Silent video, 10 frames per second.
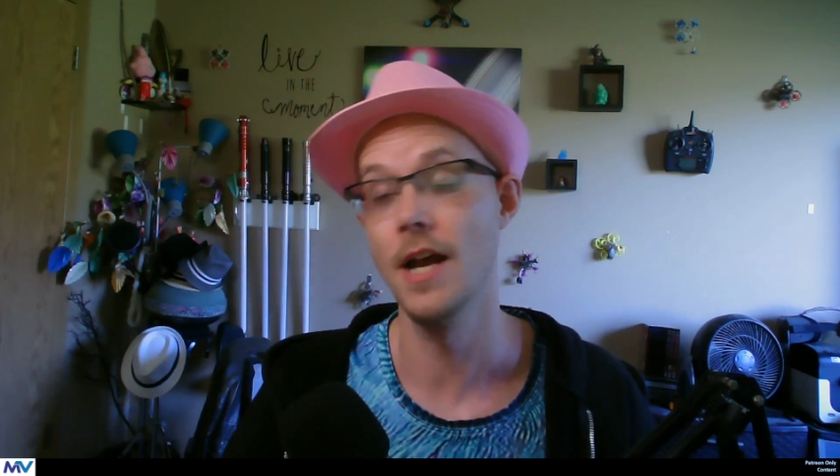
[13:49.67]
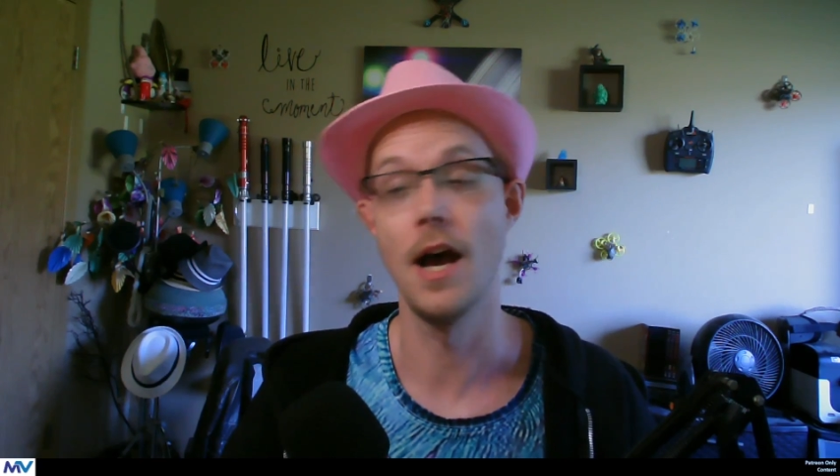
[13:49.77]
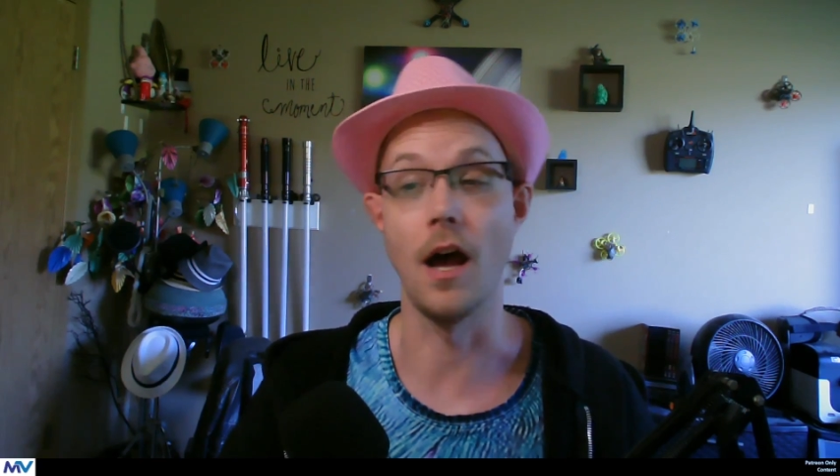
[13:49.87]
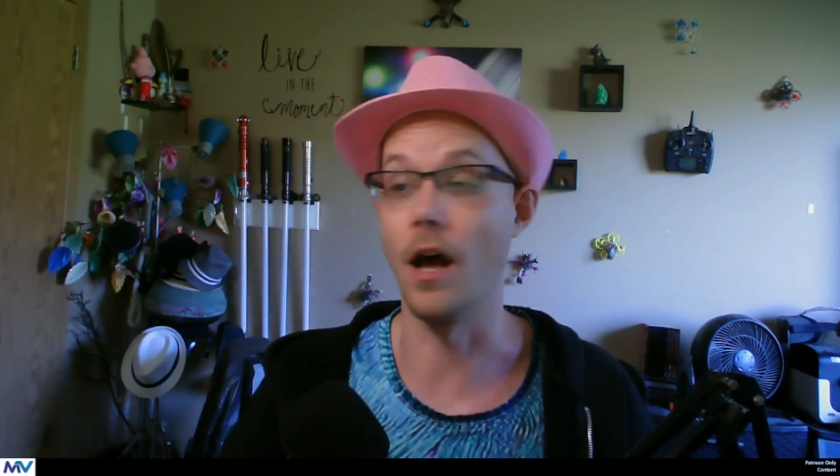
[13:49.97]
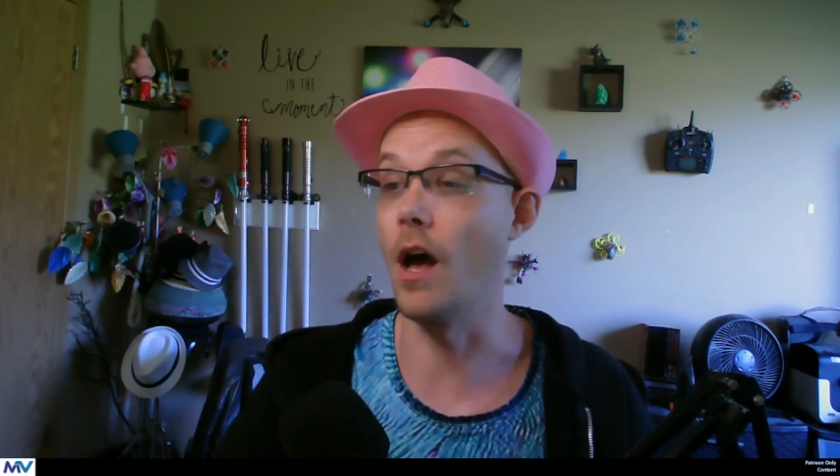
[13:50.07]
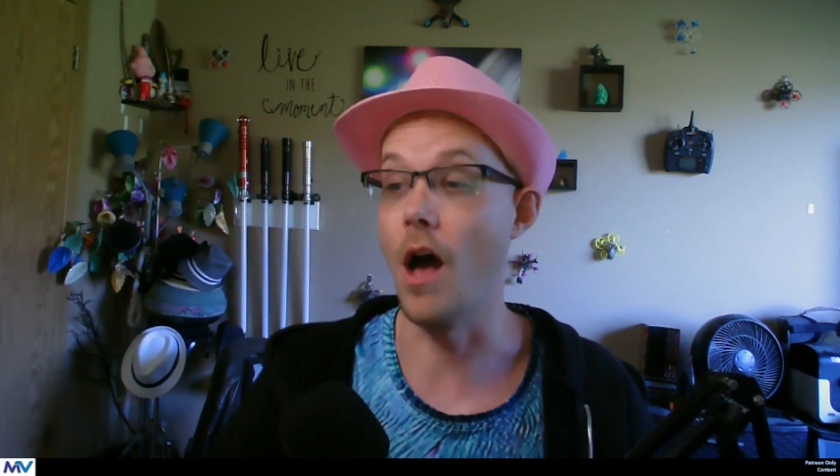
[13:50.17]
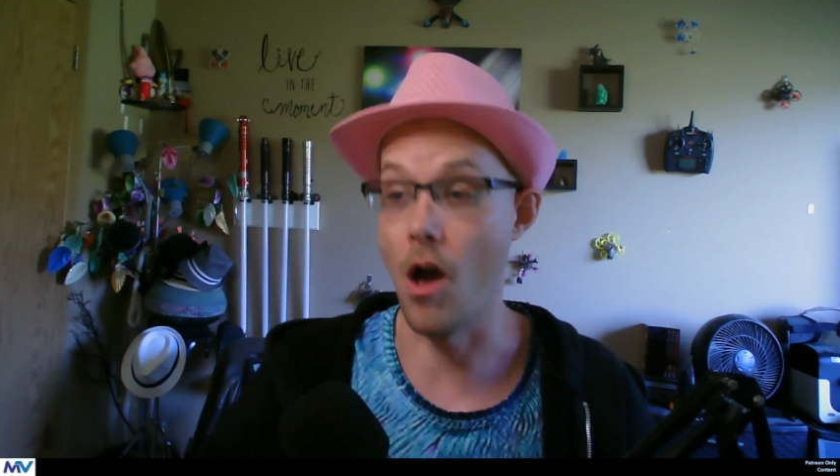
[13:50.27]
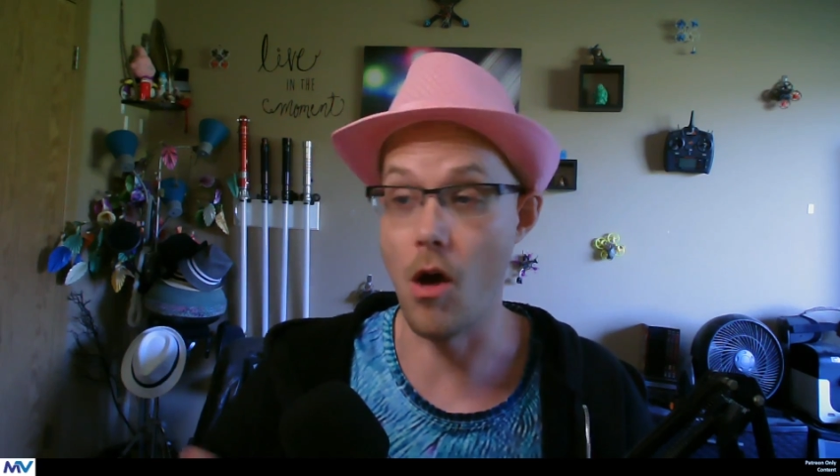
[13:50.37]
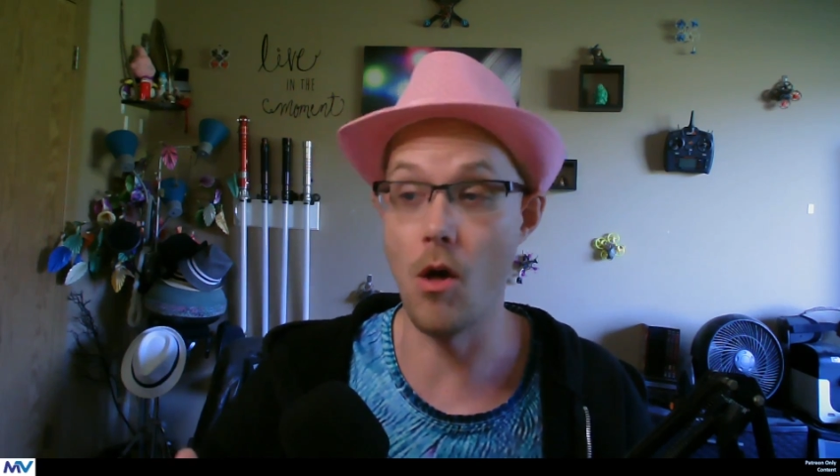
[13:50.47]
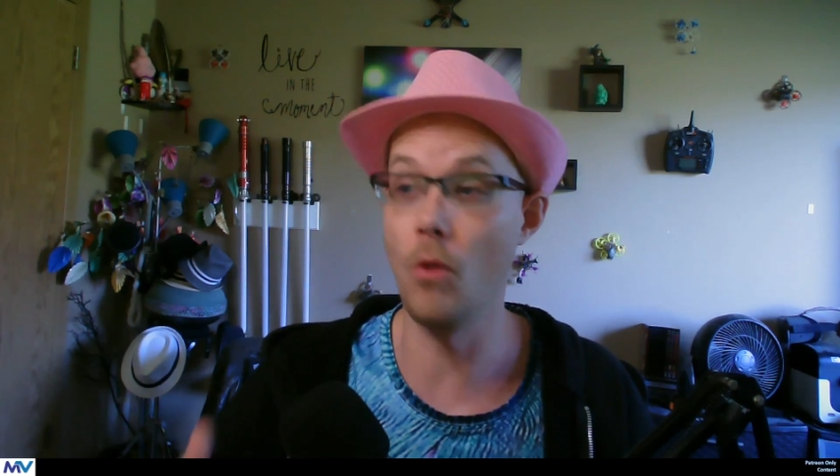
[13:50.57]

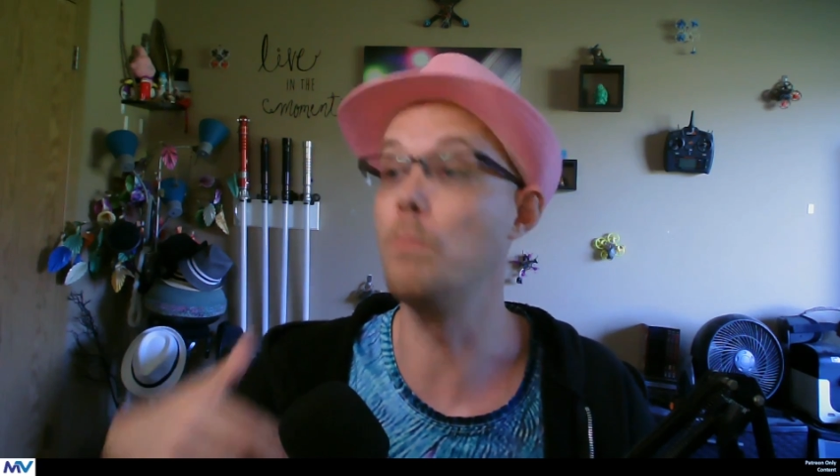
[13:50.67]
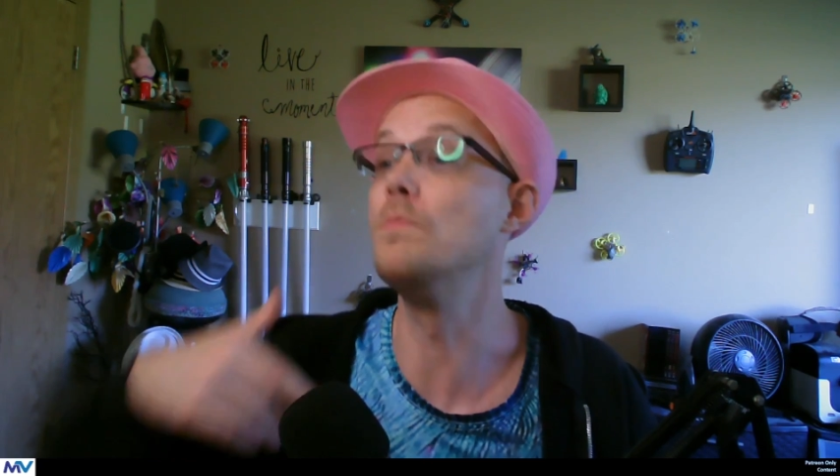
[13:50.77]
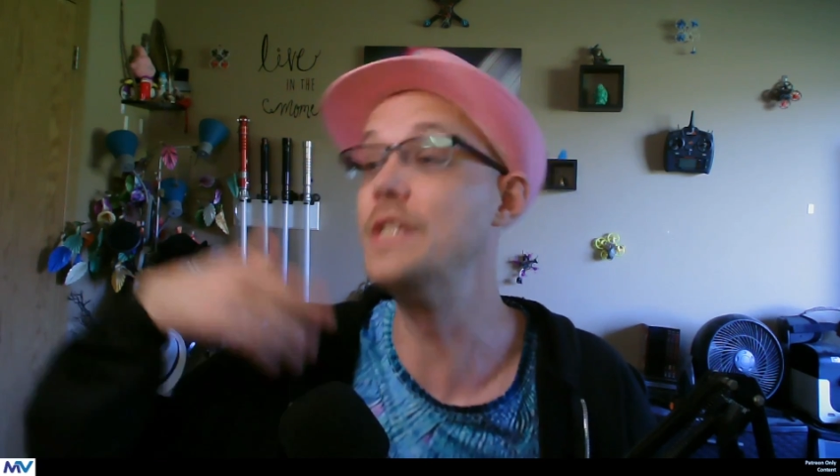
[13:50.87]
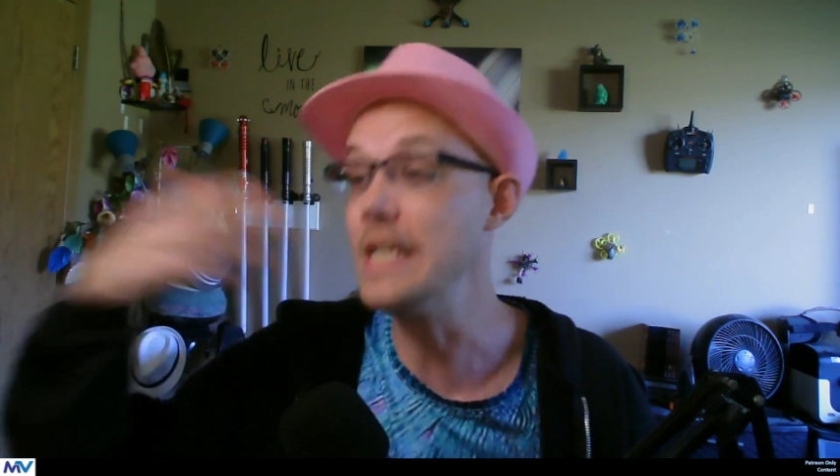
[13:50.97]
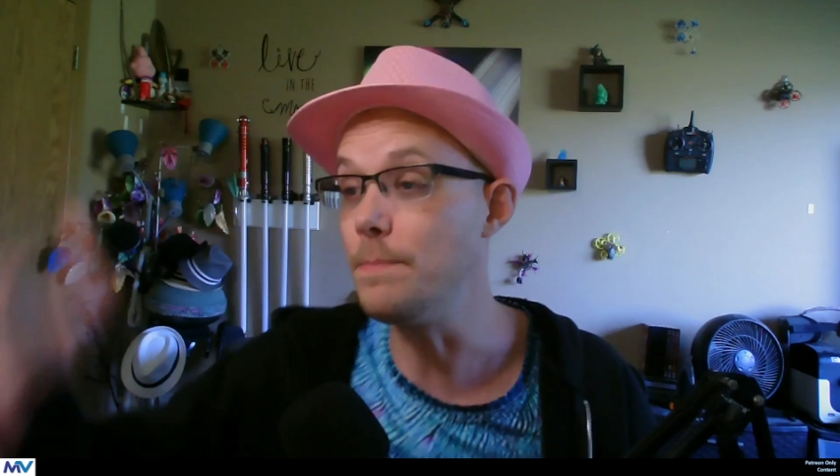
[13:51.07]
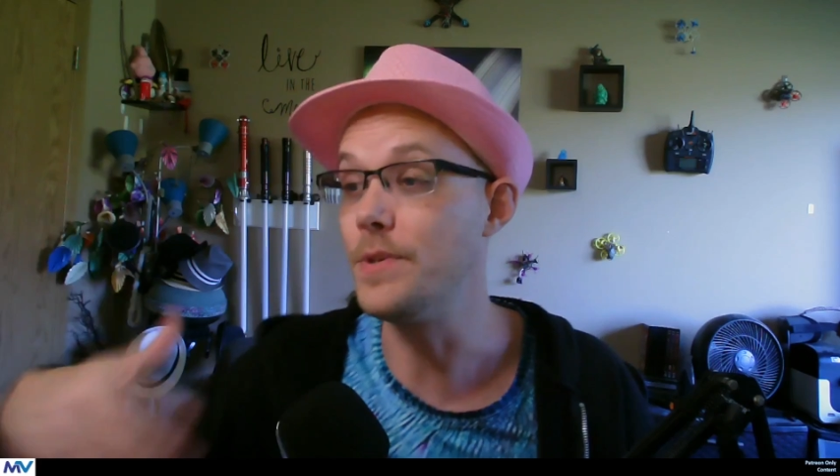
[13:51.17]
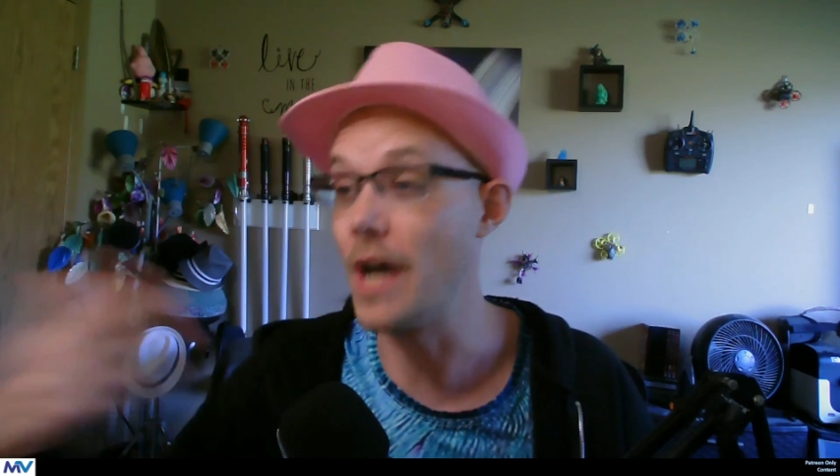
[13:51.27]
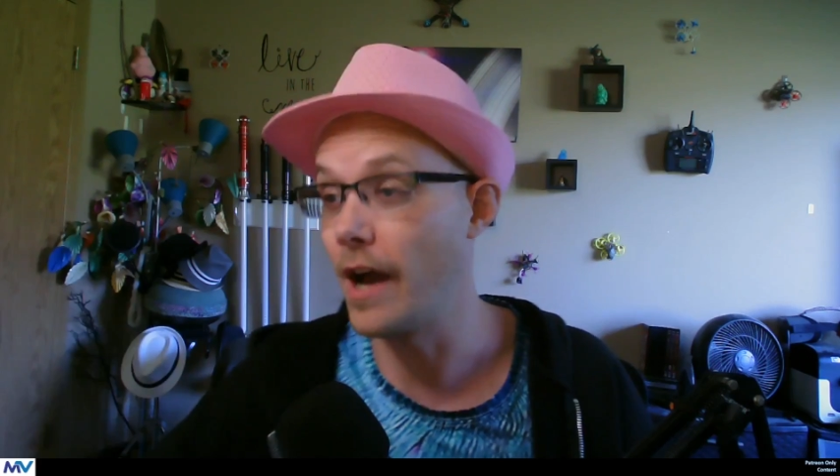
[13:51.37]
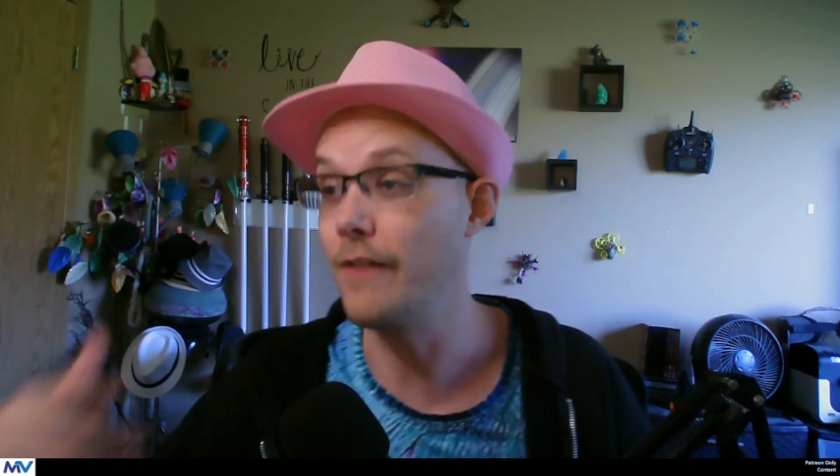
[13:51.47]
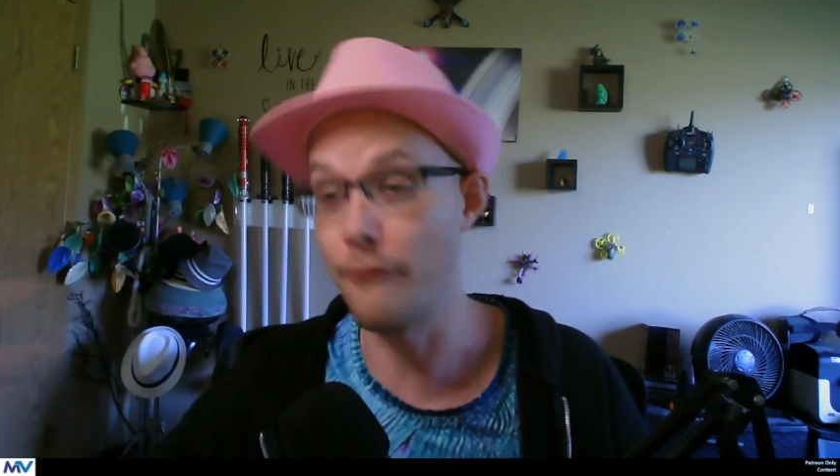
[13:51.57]
I'll deep
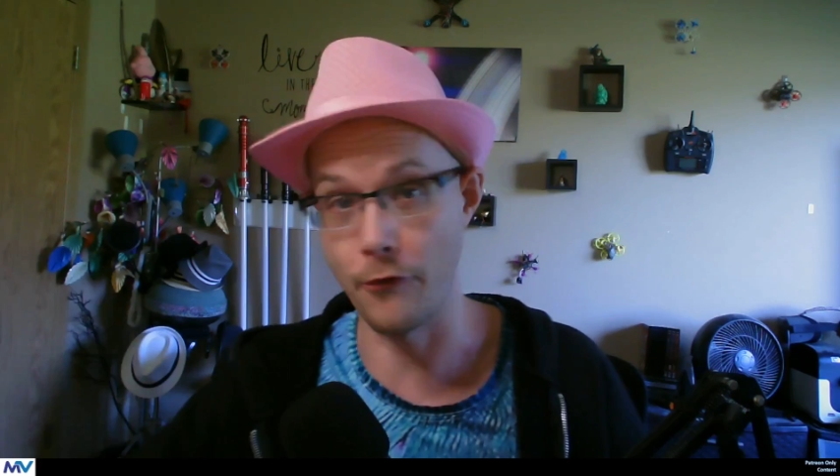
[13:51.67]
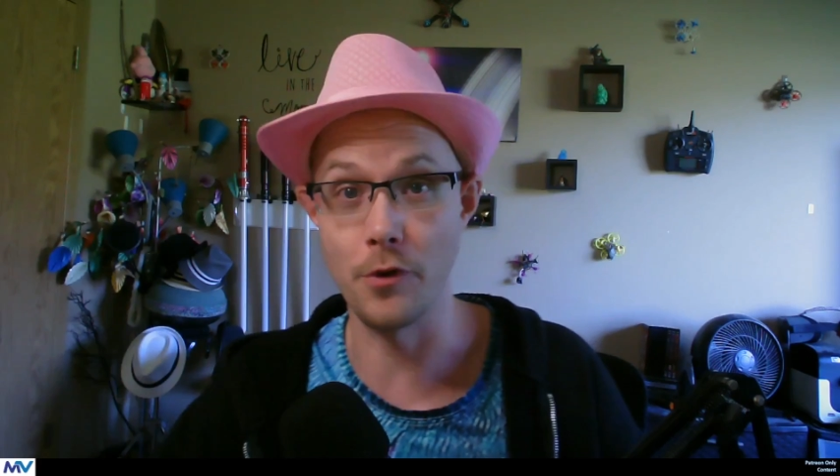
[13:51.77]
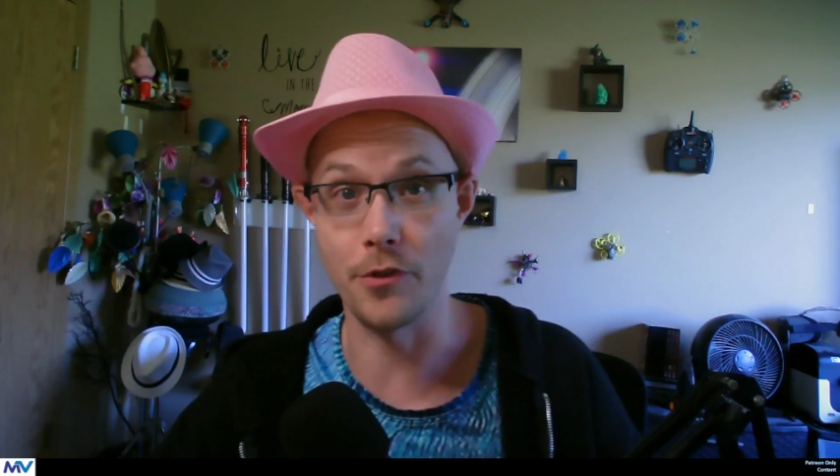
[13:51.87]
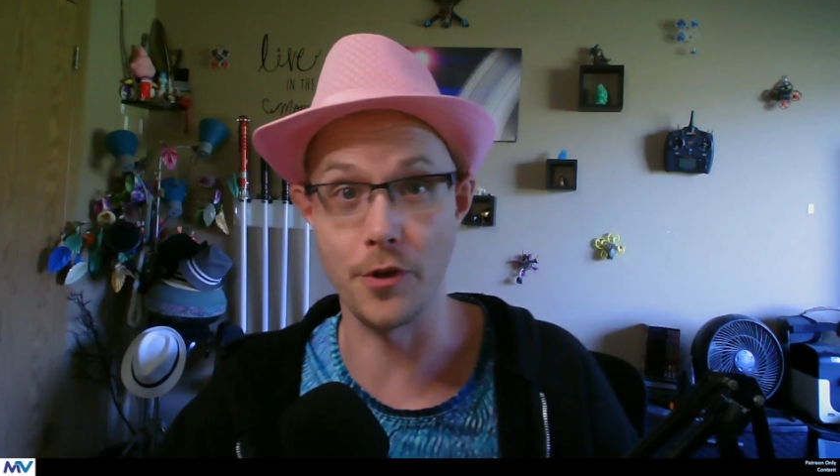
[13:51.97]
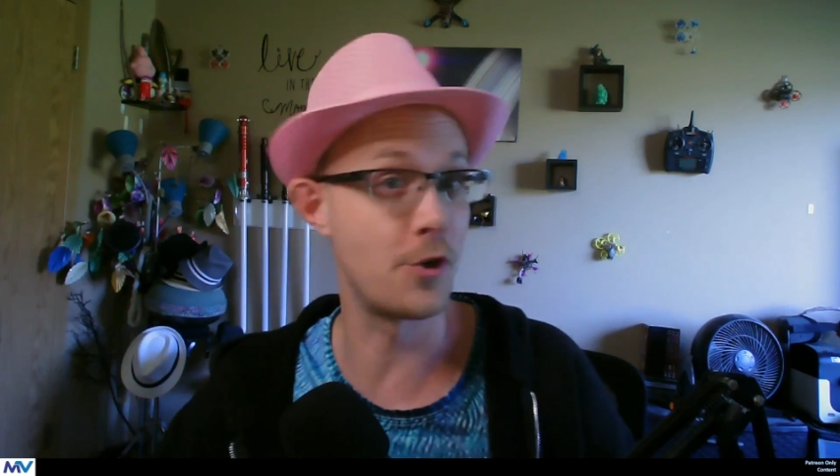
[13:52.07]
dive further,